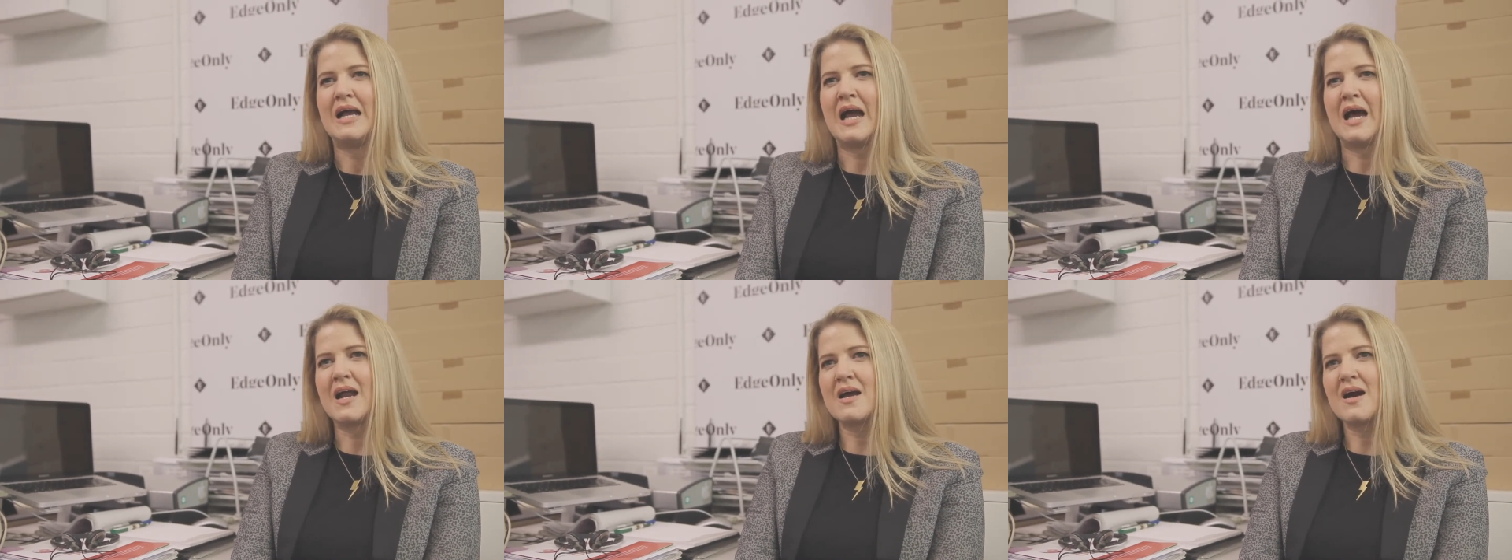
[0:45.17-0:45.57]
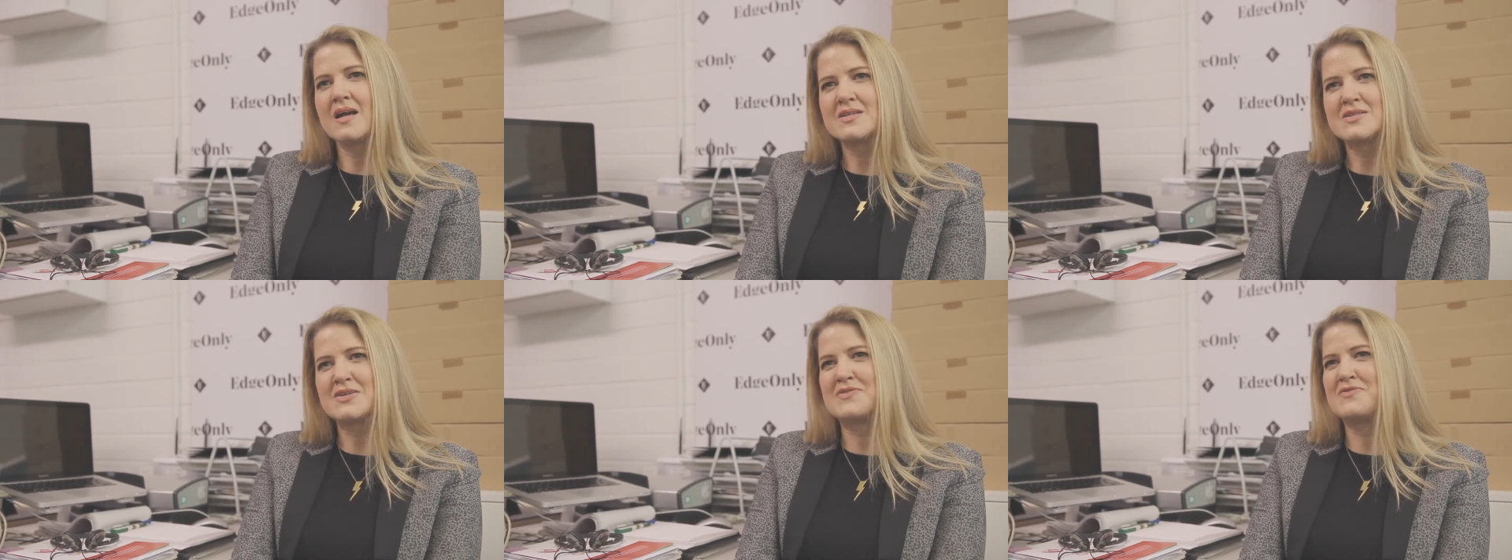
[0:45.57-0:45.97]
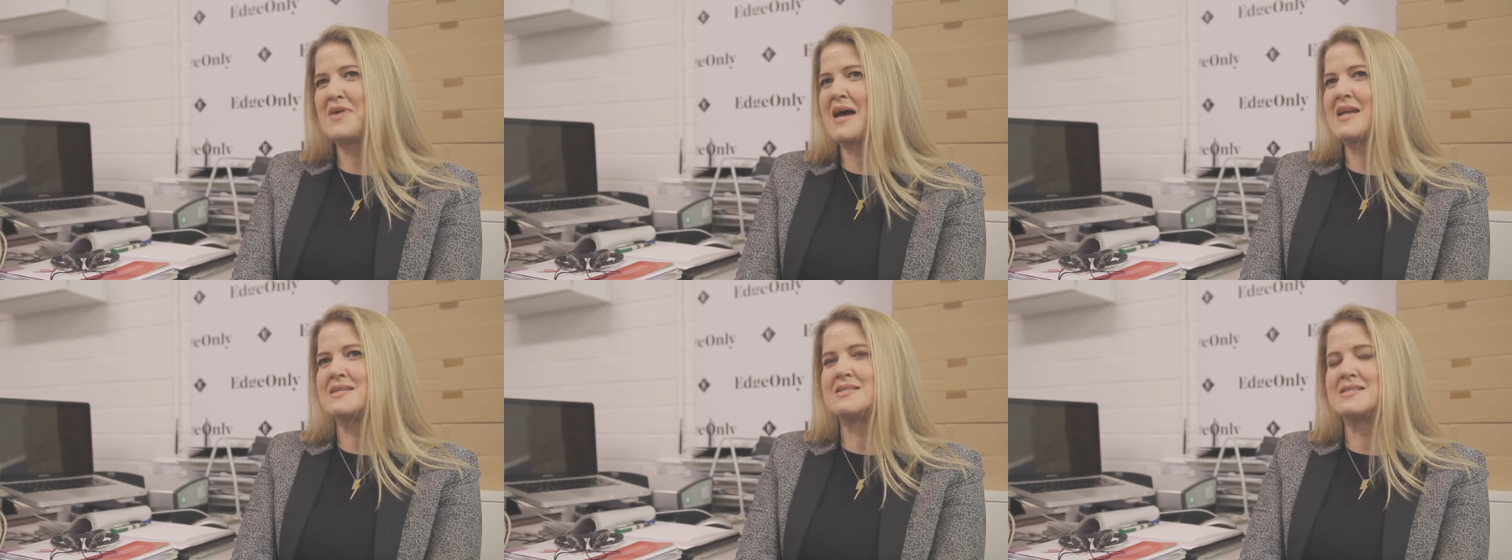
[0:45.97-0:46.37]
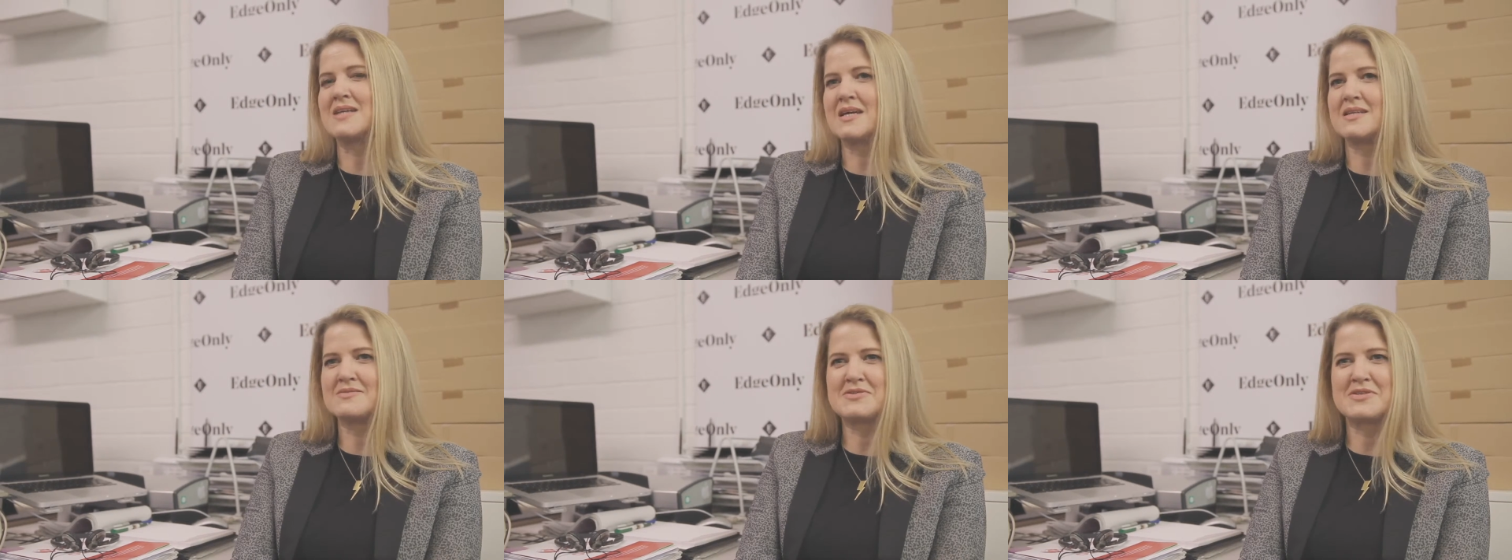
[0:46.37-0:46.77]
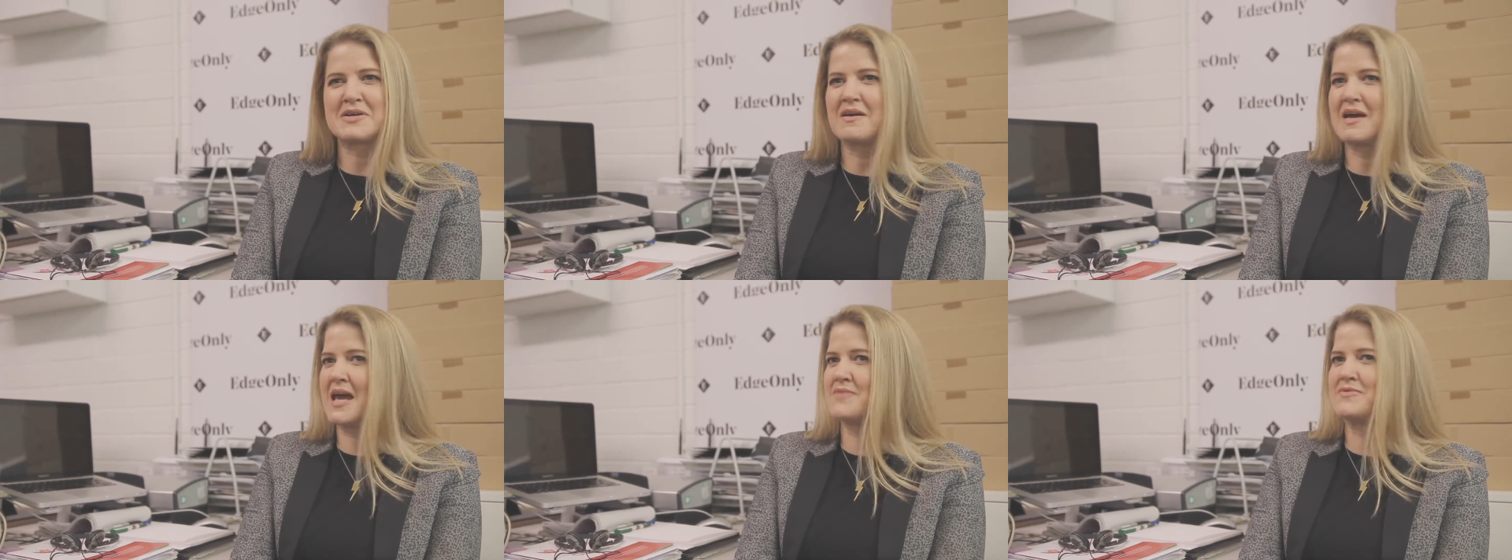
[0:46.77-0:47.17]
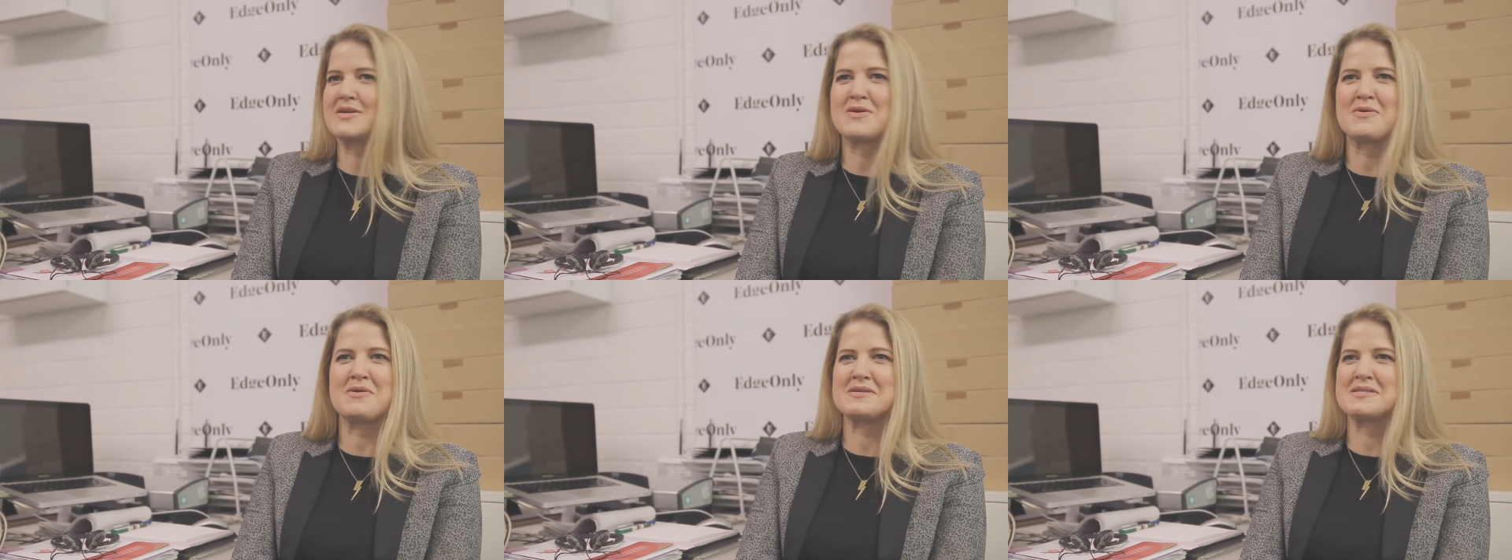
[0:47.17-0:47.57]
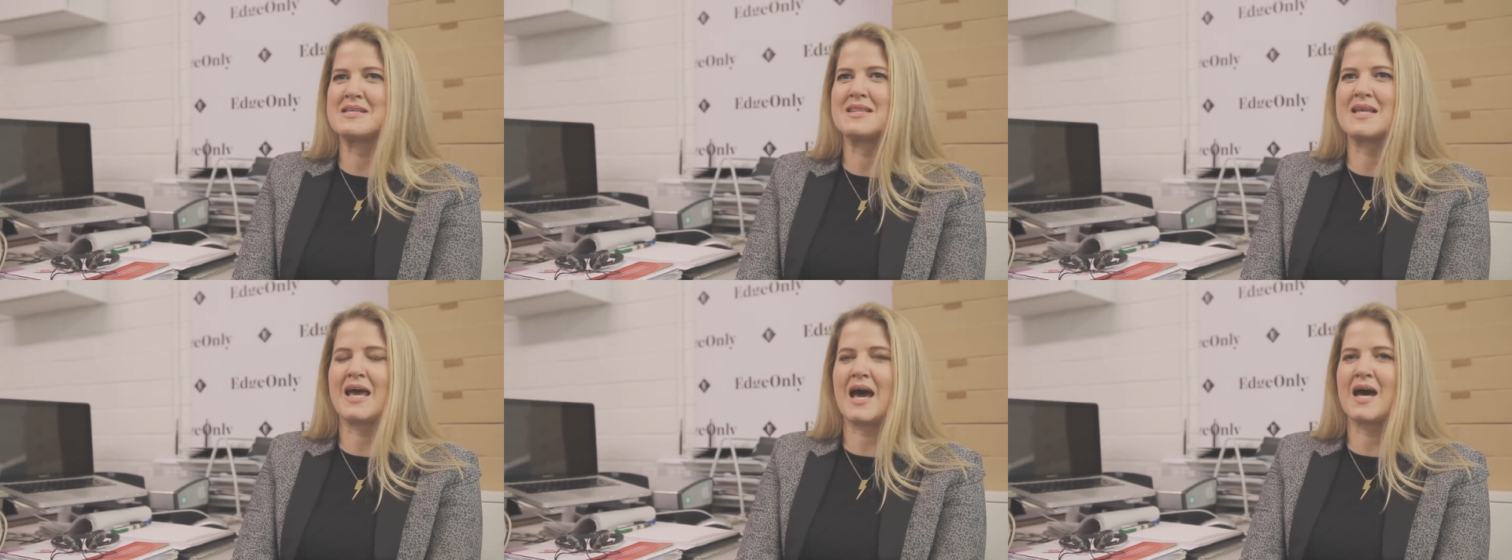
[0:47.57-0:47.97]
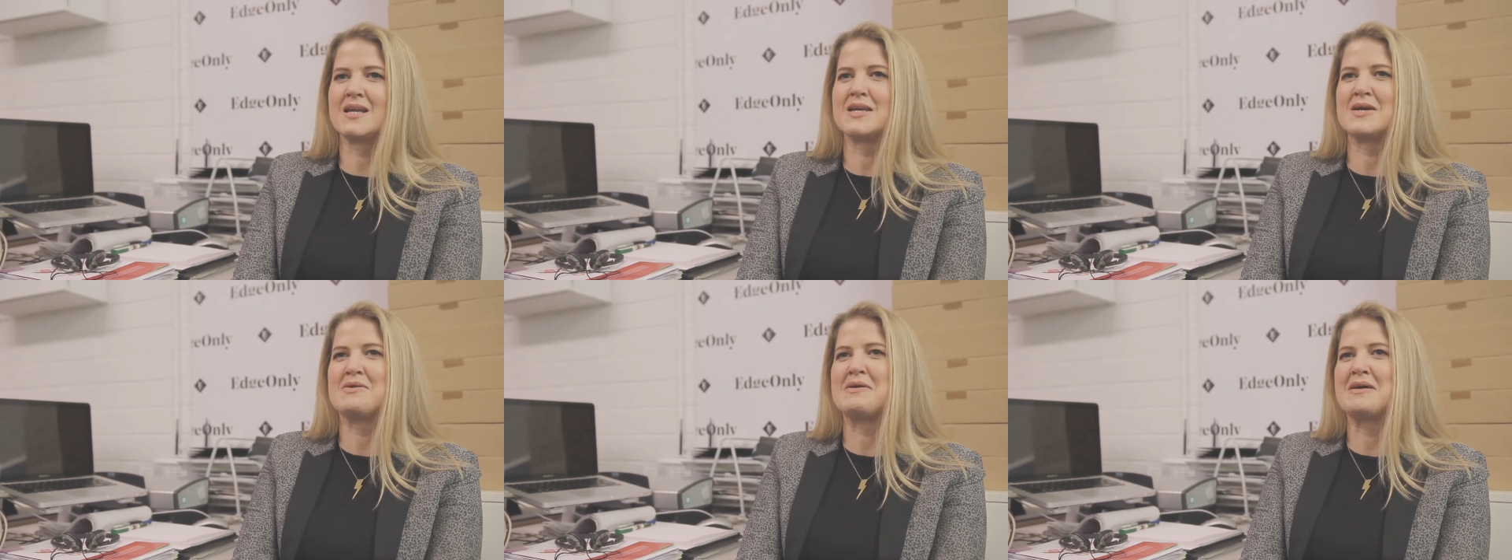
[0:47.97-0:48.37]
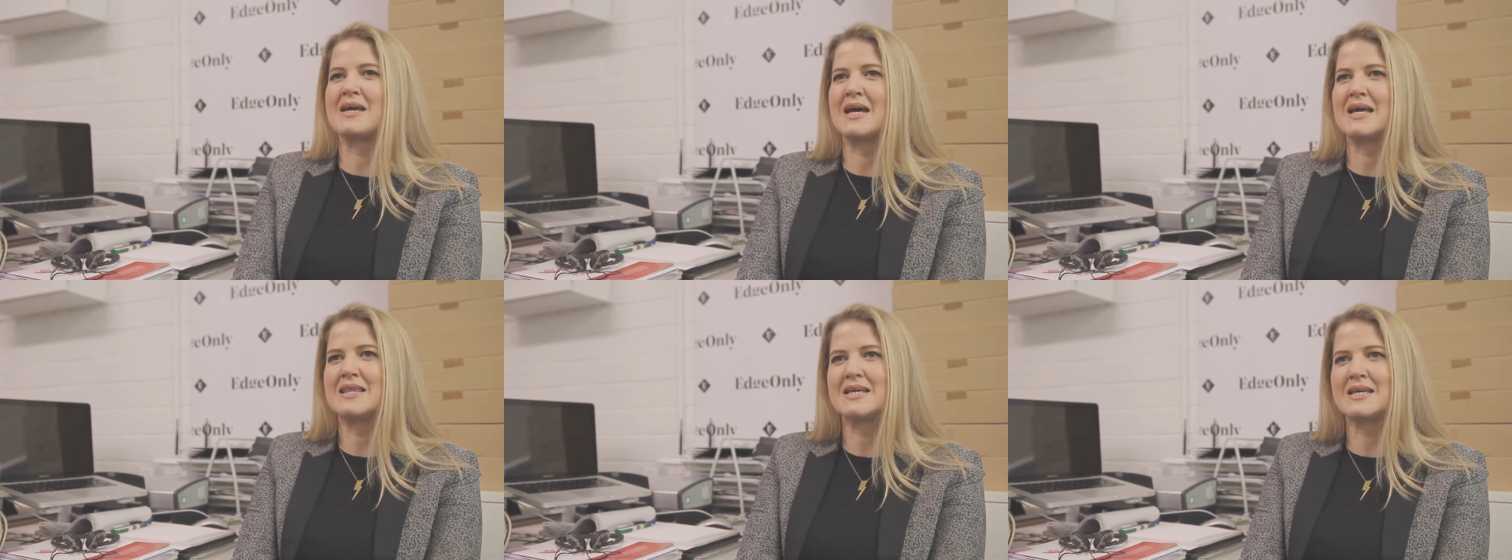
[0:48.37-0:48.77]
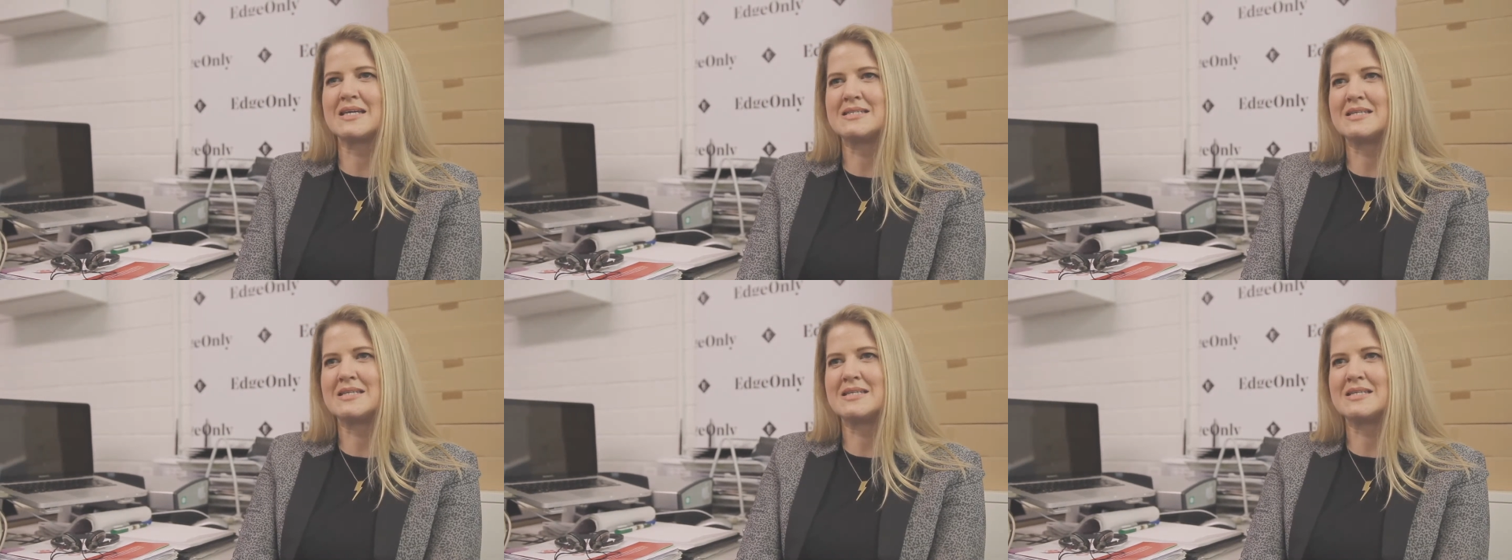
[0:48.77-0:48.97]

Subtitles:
And I kind of took advantage. I took every course that they had going. I think I